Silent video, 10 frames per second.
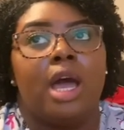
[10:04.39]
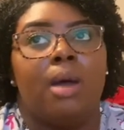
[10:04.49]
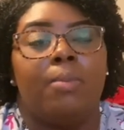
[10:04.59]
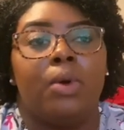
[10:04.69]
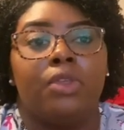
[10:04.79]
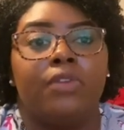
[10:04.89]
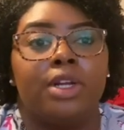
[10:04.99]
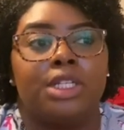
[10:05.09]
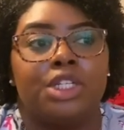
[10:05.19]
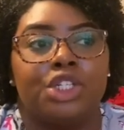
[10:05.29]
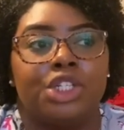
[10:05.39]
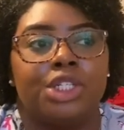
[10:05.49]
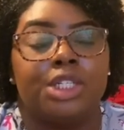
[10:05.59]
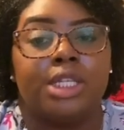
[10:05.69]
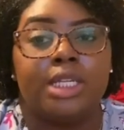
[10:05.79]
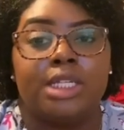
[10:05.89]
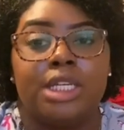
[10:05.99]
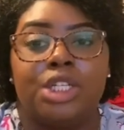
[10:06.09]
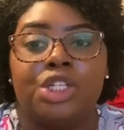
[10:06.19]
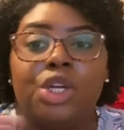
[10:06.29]
Both of our teachers, they
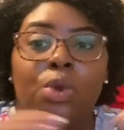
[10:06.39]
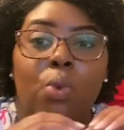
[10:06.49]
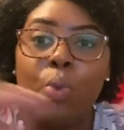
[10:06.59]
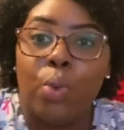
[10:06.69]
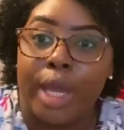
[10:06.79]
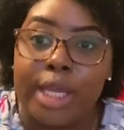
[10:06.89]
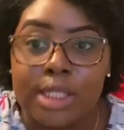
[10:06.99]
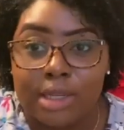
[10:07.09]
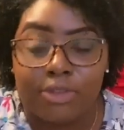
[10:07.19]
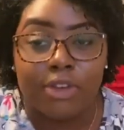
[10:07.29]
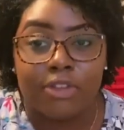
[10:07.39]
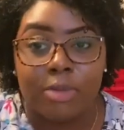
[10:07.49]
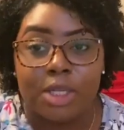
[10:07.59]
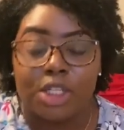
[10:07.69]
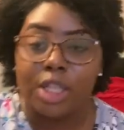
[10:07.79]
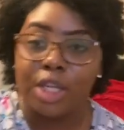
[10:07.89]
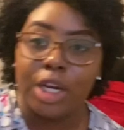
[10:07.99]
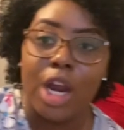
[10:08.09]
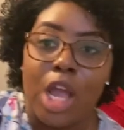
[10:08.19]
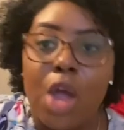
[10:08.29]
teach way different from each other.
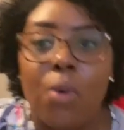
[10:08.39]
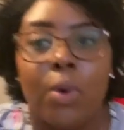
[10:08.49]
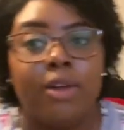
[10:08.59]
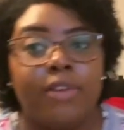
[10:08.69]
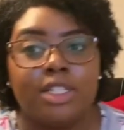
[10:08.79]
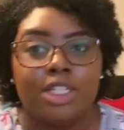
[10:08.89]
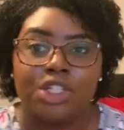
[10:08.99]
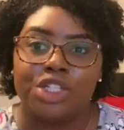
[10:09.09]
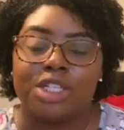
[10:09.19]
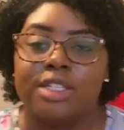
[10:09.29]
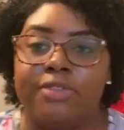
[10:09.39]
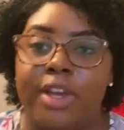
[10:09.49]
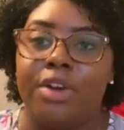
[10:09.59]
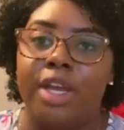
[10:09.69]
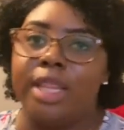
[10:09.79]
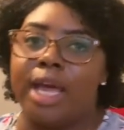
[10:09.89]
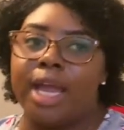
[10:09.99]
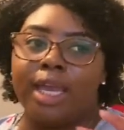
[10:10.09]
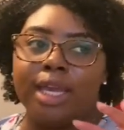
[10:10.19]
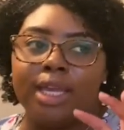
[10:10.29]
One of our teachers is very
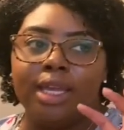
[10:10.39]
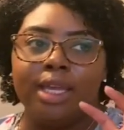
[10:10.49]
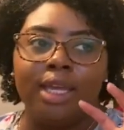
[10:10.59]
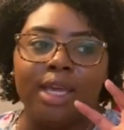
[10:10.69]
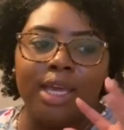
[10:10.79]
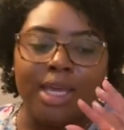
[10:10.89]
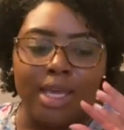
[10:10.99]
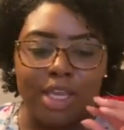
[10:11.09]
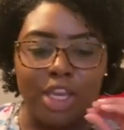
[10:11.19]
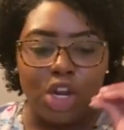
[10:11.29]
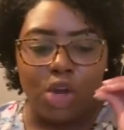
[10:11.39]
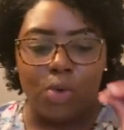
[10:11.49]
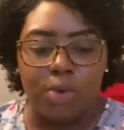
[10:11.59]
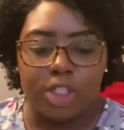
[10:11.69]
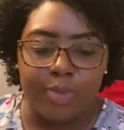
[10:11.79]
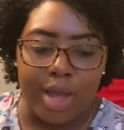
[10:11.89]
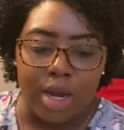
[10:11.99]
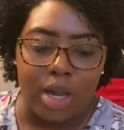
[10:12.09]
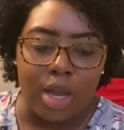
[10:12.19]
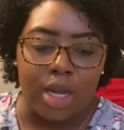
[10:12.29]
like, you know, spot
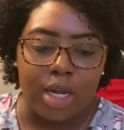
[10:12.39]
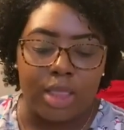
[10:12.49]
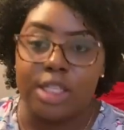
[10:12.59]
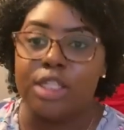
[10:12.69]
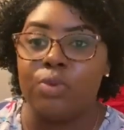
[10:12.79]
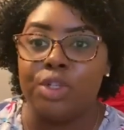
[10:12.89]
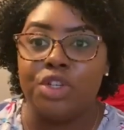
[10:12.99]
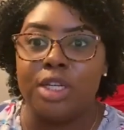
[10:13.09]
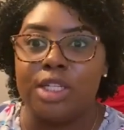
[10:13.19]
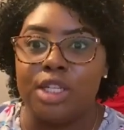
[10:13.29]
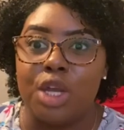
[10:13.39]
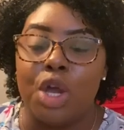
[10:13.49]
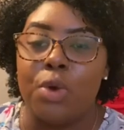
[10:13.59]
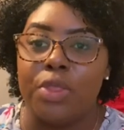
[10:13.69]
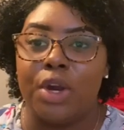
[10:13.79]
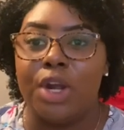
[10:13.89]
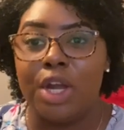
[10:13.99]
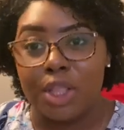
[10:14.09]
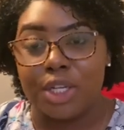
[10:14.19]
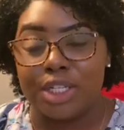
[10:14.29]
on, and this is what you need to know. And then our
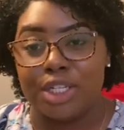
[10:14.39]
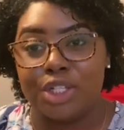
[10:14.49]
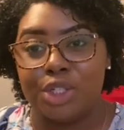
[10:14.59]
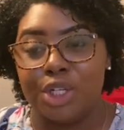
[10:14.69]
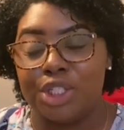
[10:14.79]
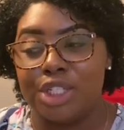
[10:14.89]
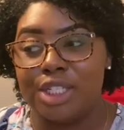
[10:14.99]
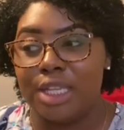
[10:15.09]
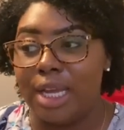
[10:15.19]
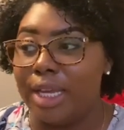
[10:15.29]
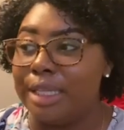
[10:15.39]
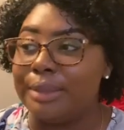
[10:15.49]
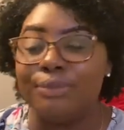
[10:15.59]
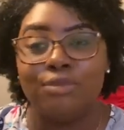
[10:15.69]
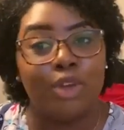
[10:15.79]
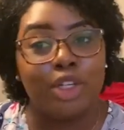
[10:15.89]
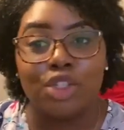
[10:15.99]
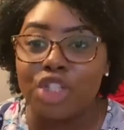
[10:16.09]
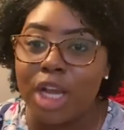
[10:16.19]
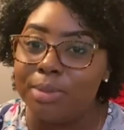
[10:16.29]
other teacher, she's like, read your
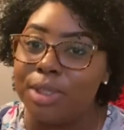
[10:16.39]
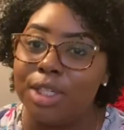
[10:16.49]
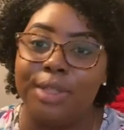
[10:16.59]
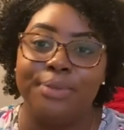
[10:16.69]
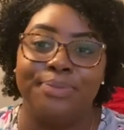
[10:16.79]
chapter.